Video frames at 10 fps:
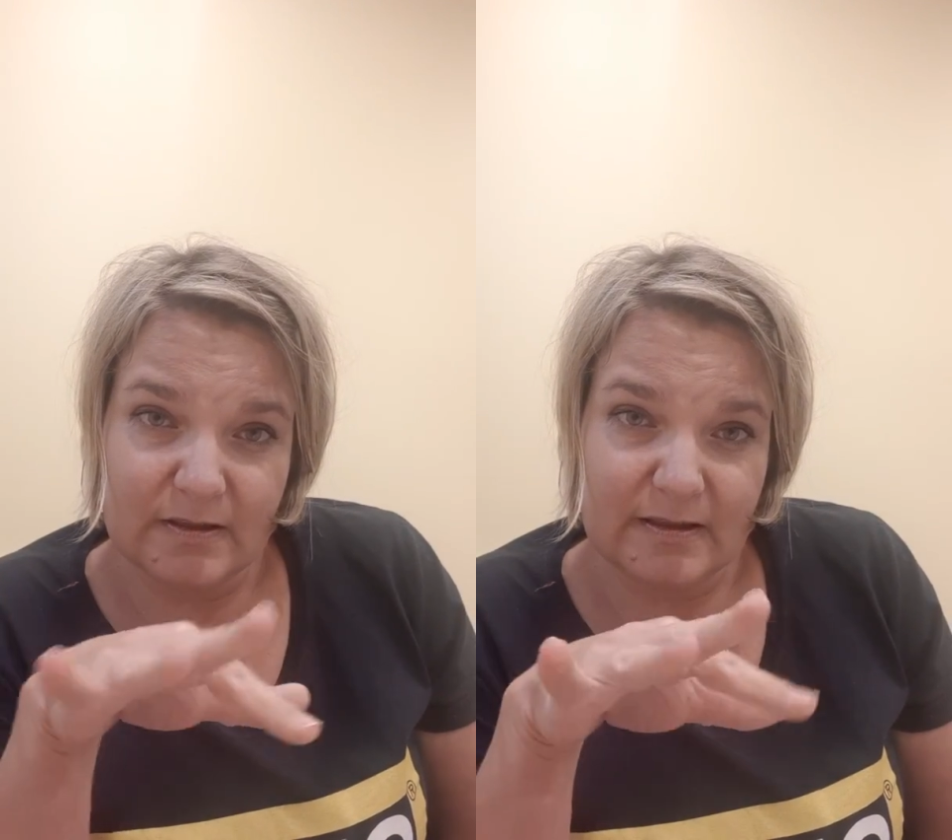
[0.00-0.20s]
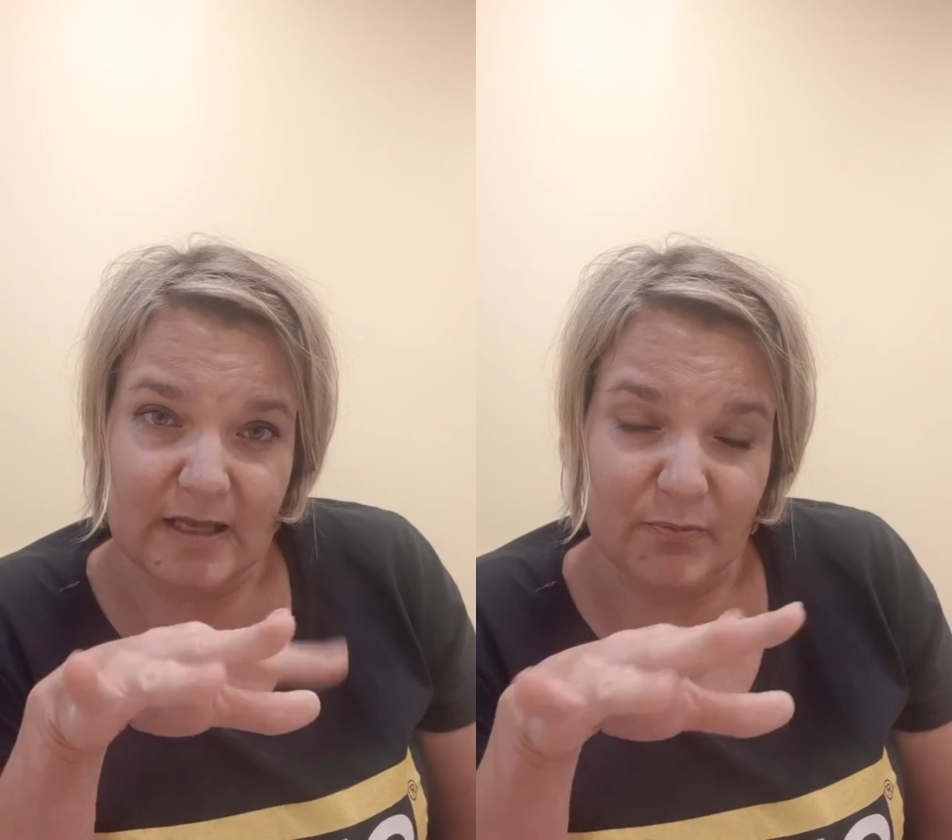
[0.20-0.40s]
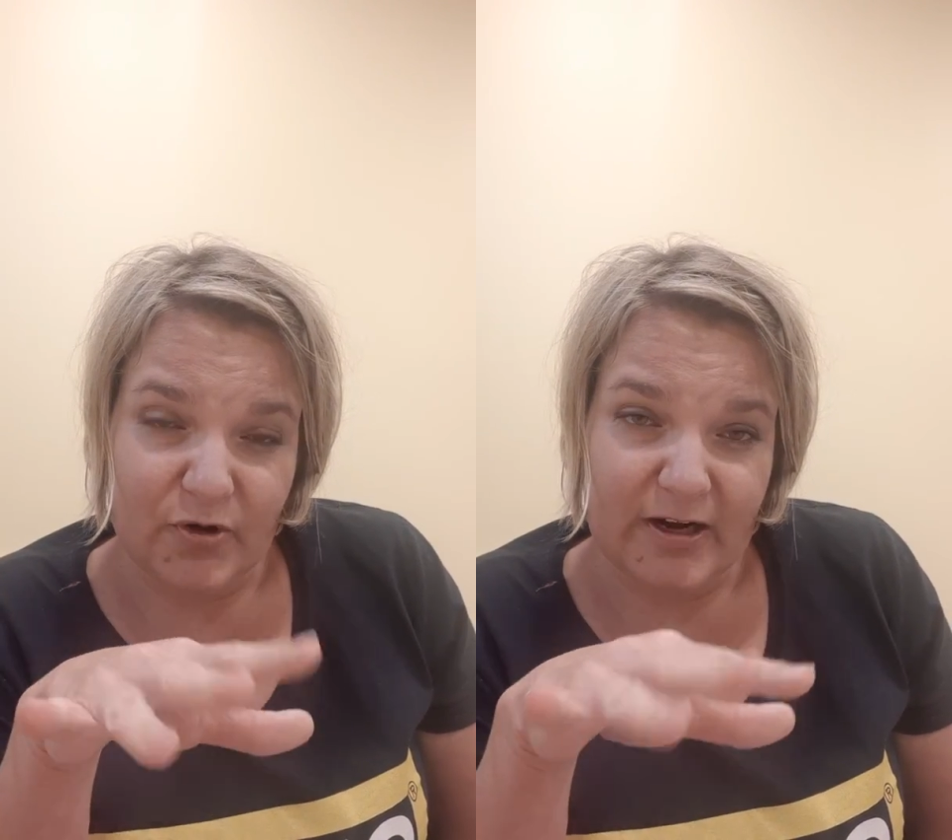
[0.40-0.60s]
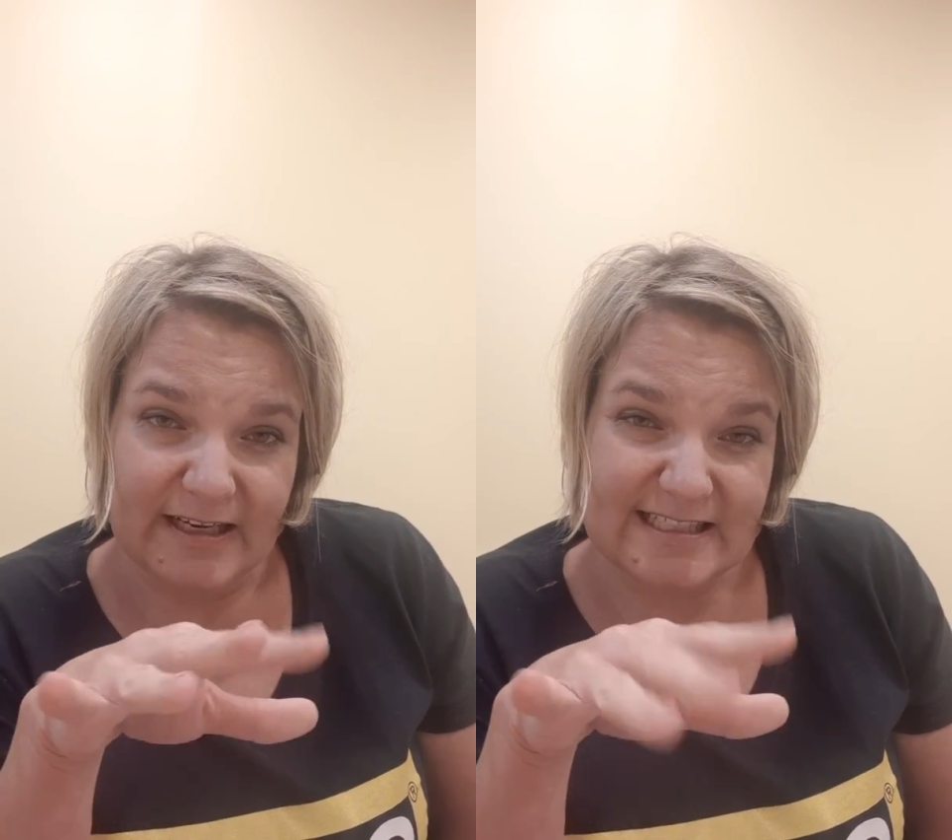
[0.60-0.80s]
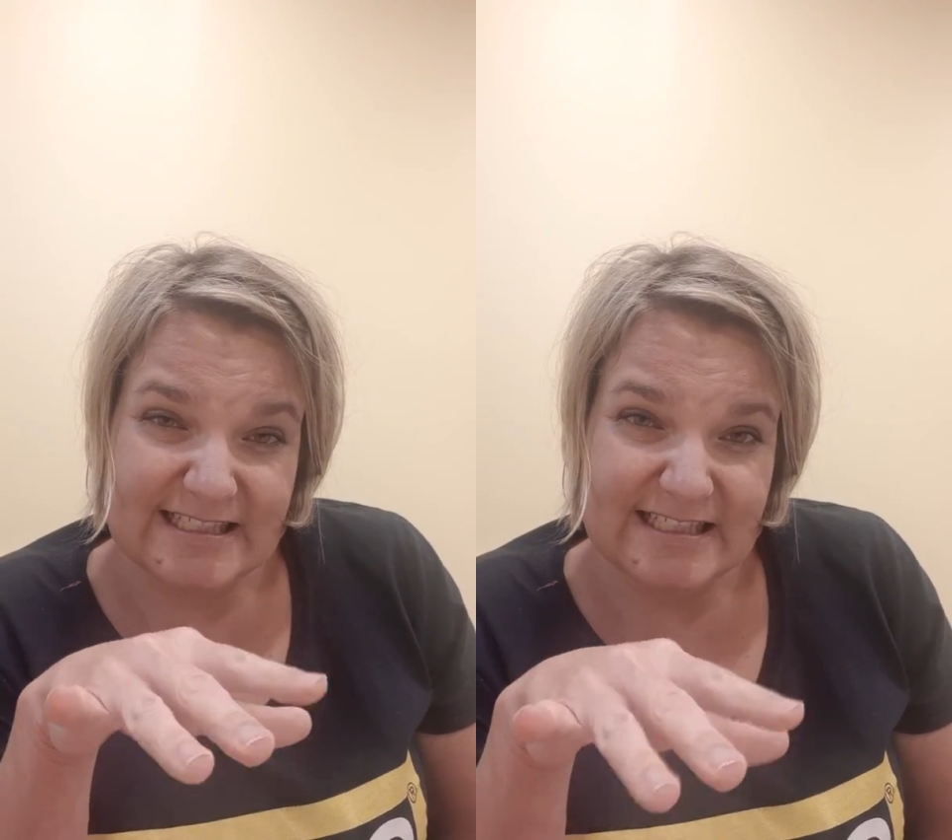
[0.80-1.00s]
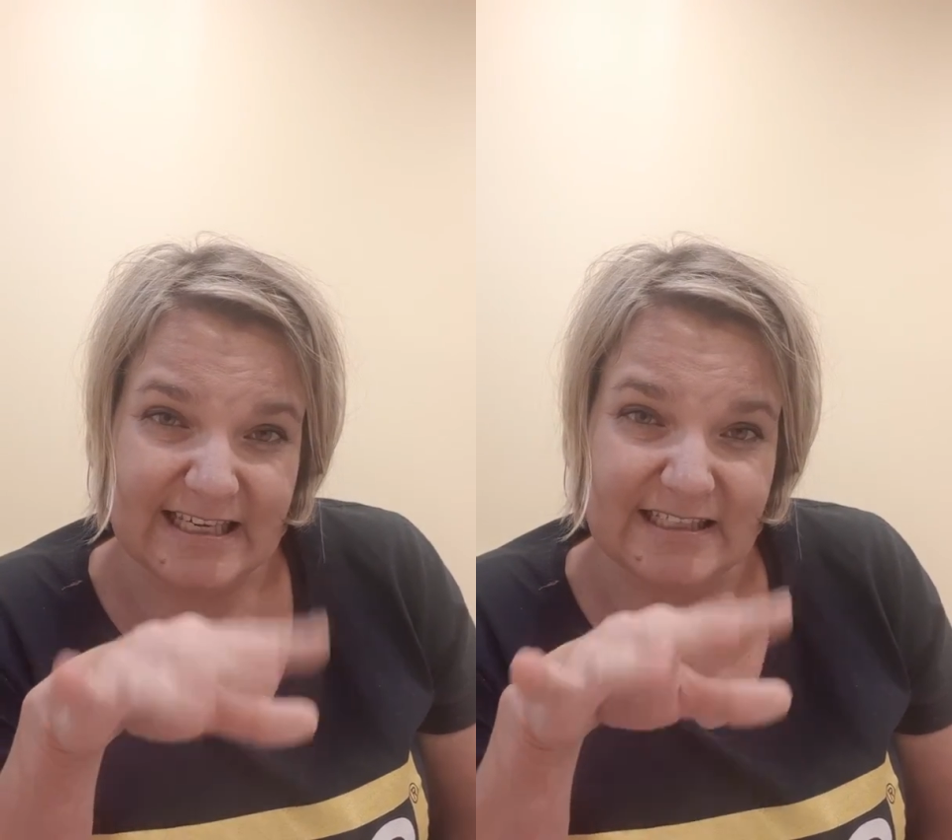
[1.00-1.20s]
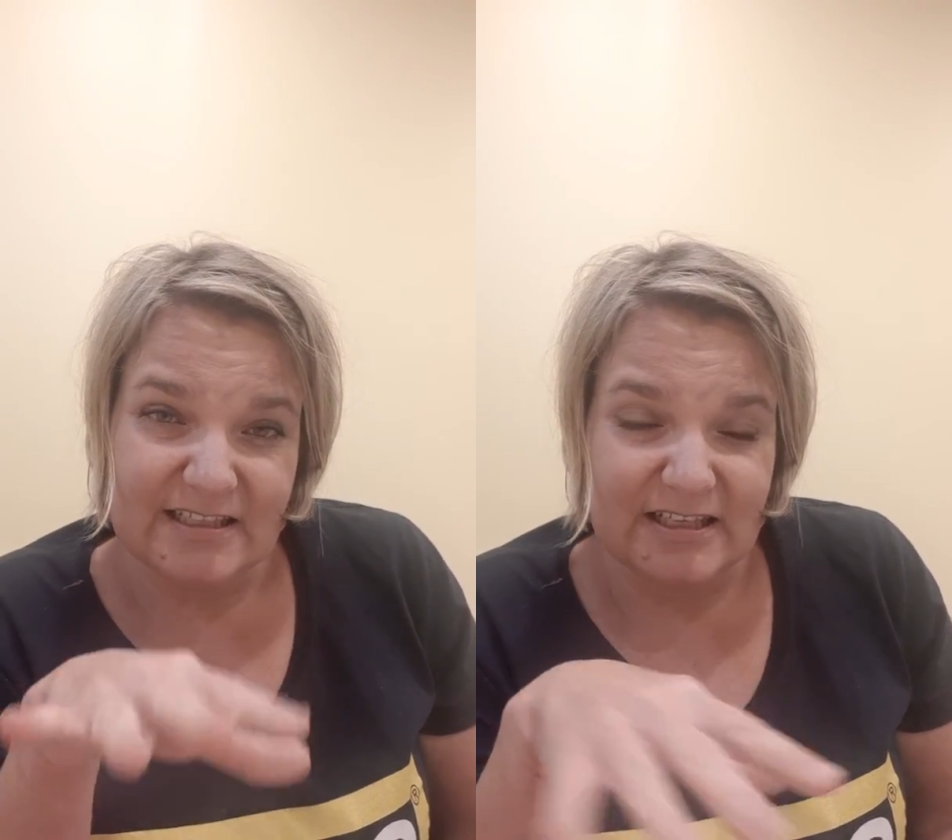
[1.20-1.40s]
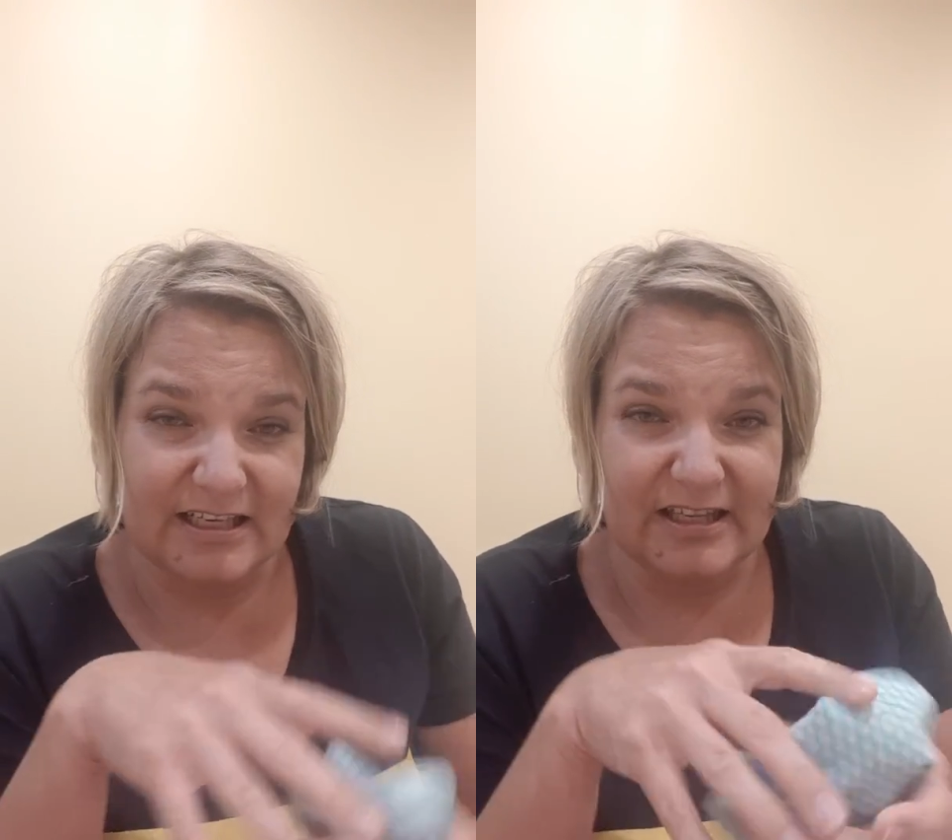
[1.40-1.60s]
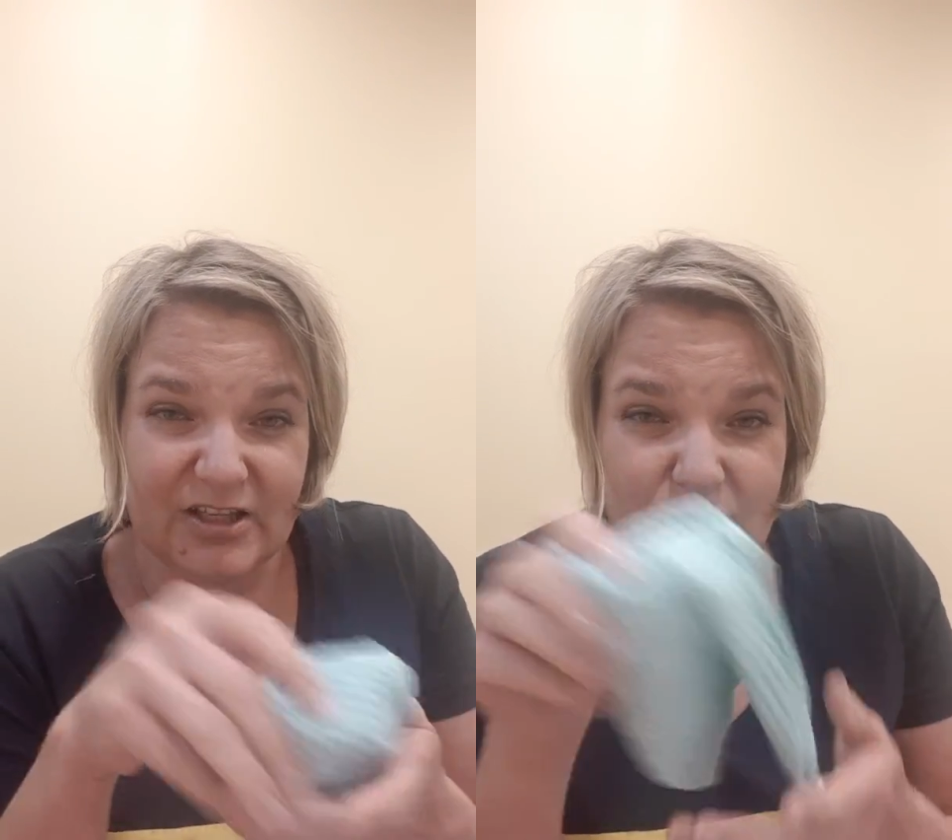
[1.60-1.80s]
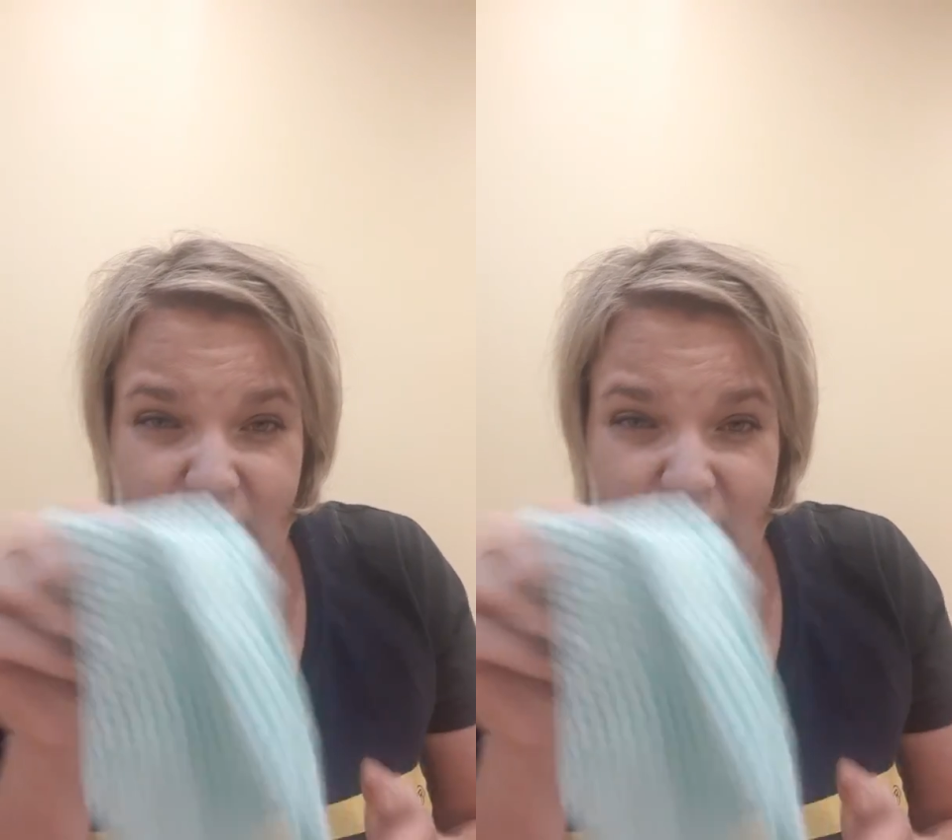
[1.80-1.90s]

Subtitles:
that product sit, and then you